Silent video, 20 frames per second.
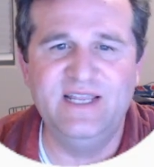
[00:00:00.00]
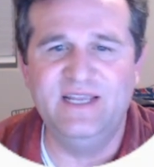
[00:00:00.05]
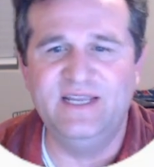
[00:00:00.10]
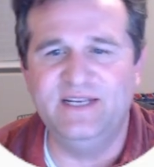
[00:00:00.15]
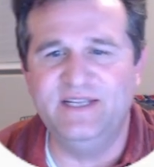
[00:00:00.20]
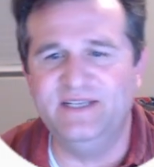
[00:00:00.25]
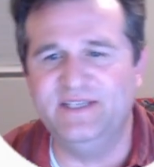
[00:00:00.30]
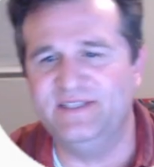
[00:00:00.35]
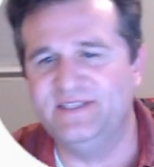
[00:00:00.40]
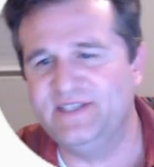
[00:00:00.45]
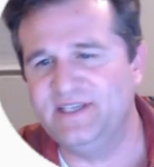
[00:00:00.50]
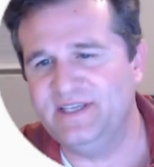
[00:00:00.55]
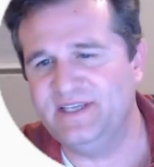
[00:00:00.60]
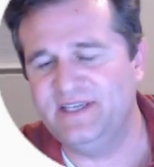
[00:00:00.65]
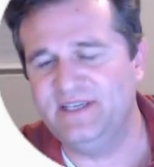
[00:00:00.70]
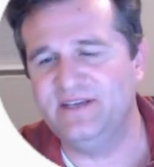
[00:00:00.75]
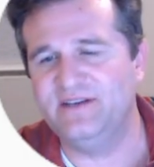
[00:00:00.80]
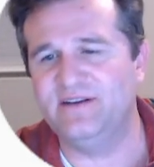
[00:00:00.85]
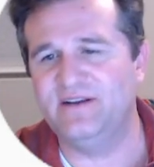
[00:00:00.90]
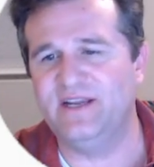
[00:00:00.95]
You can see
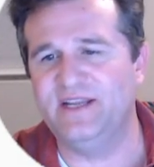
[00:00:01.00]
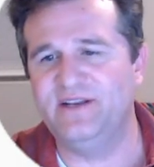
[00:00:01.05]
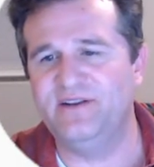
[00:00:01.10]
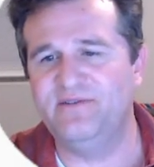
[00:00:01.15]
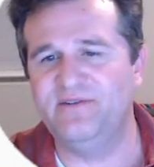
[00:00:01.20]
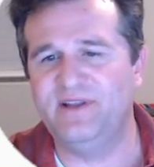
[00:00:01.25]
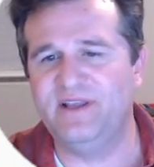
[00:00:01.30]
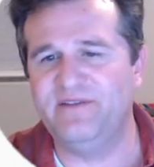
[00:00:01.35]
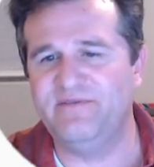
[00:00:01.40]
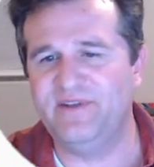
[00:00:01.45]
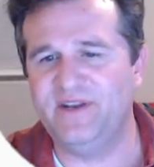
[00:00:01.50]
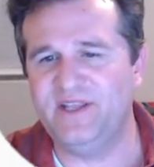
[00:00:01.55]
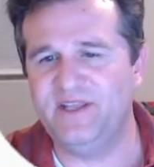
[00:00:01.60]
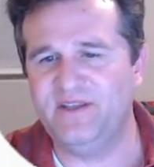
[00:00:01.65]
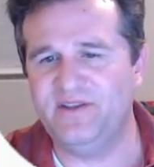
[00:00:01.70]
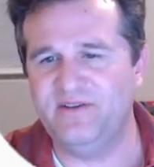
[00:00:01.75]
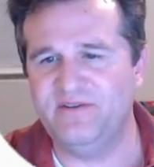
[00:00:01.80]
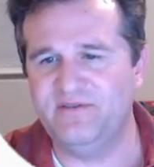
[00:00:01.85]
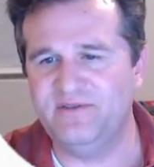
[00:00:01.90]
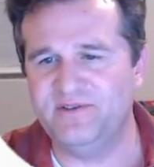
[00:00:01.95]
here I don't have any
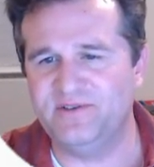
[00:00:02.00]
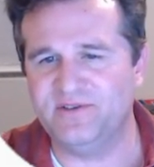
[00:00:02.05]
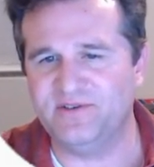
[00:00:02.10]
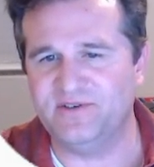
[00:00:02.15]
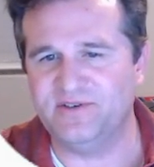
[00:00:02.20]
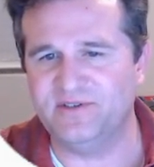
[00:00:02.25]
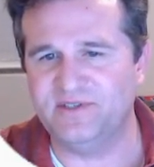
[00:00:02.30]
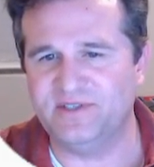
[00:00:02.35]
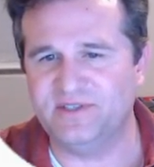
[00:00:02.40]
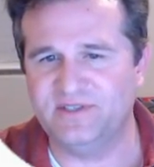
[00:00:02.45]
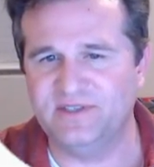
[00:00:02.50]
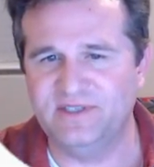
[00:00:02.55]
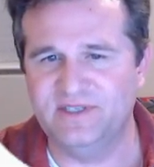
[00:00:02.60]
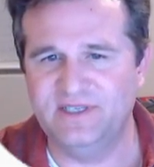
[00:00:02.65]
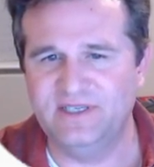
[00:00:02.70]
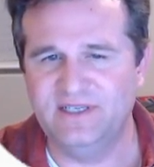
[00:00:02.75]
users